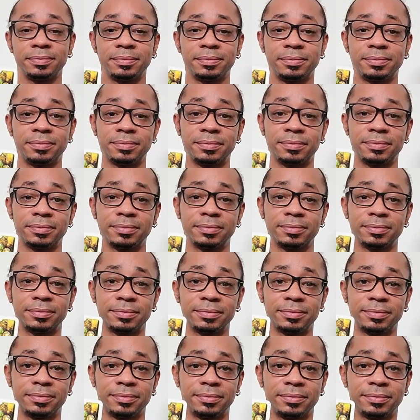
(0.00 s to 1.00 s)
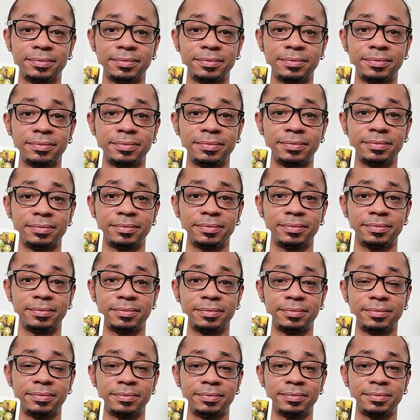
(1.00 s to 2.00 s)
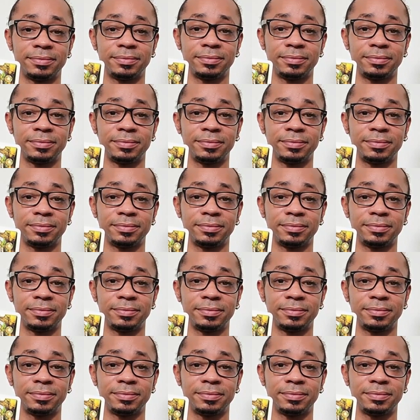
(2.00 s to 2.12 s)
Nothing is said.